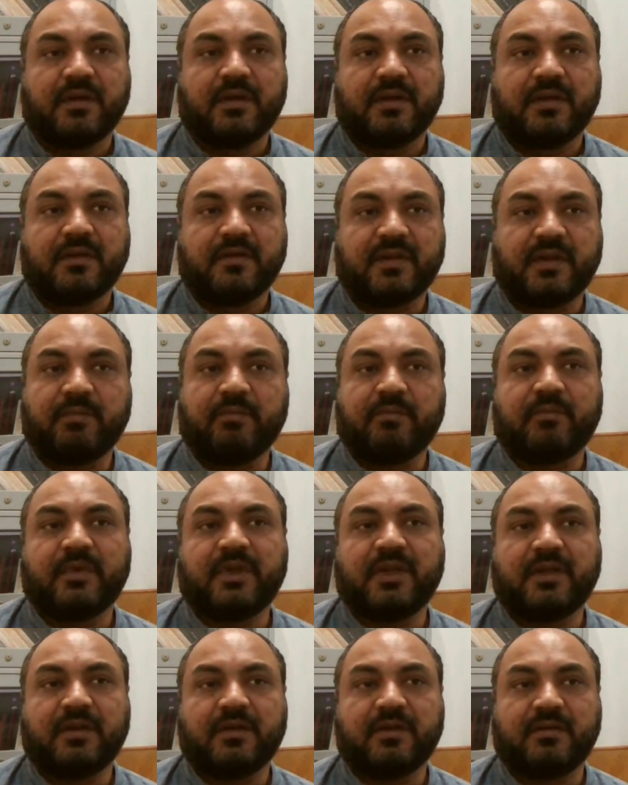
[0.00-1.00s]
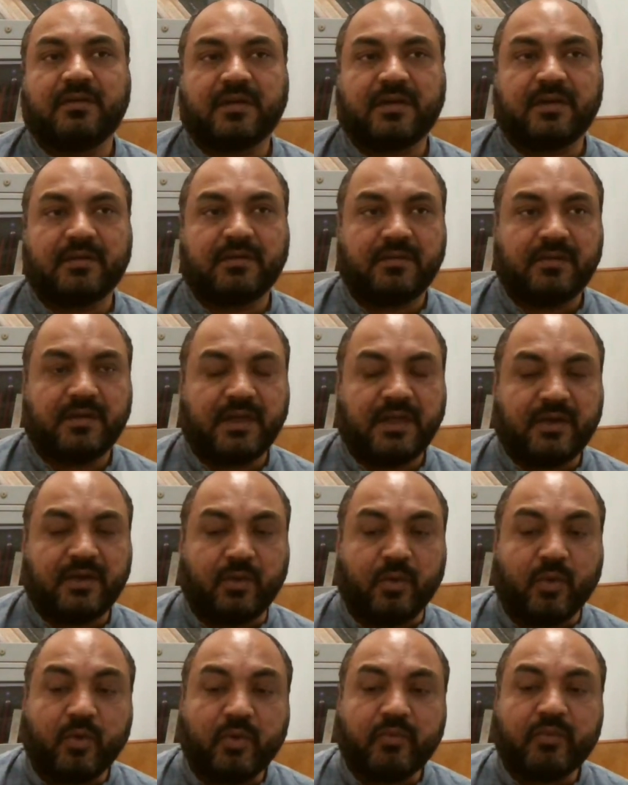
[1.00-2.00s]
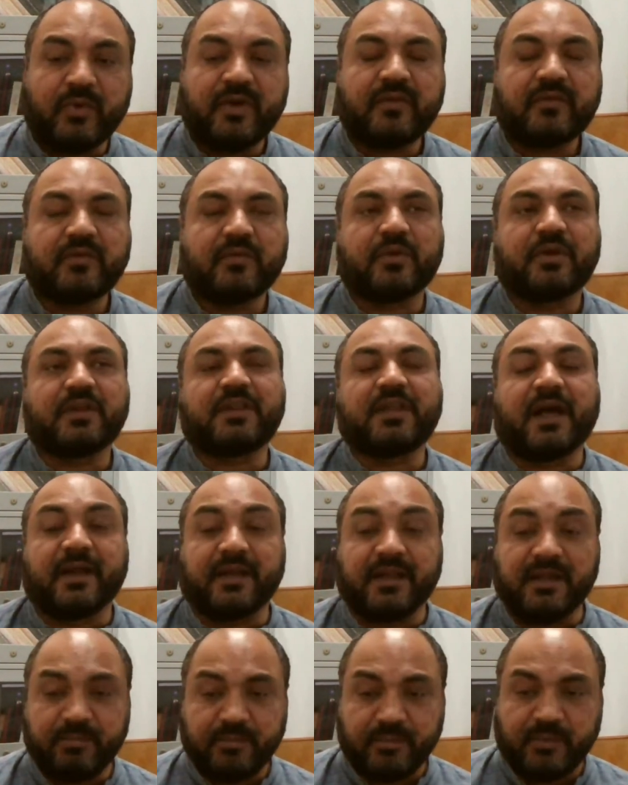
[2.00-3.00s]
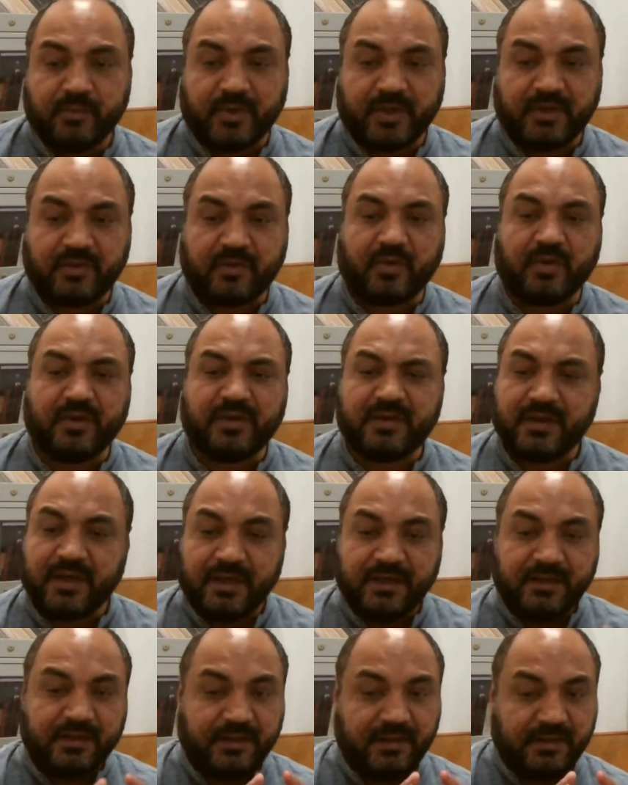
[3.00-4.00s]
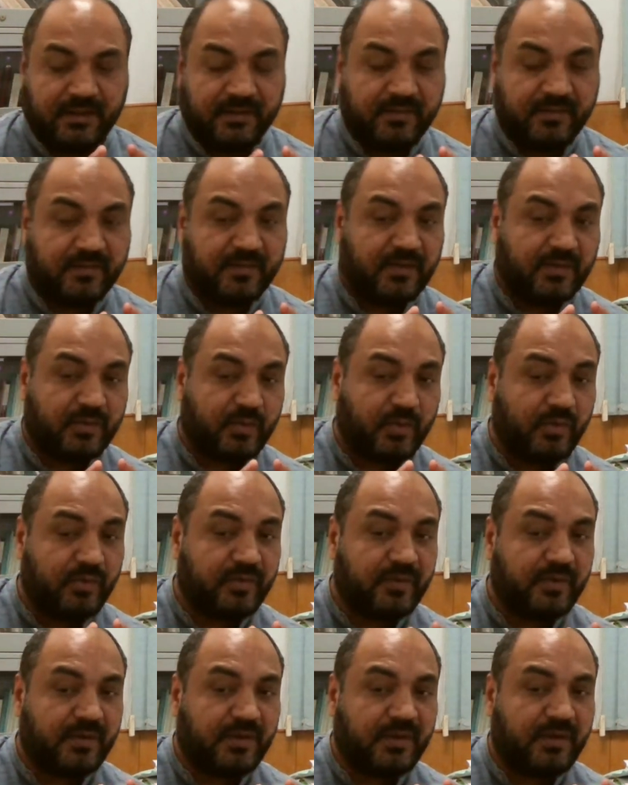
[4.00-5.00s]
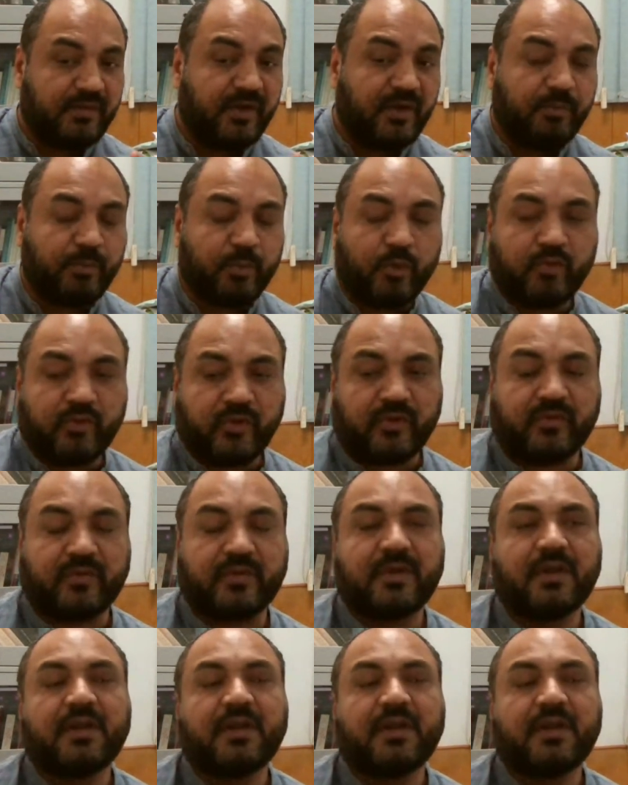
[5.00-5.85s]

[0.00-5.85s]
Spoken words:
Some in like loan words, okay, tarif, what is called, and it's through different processes.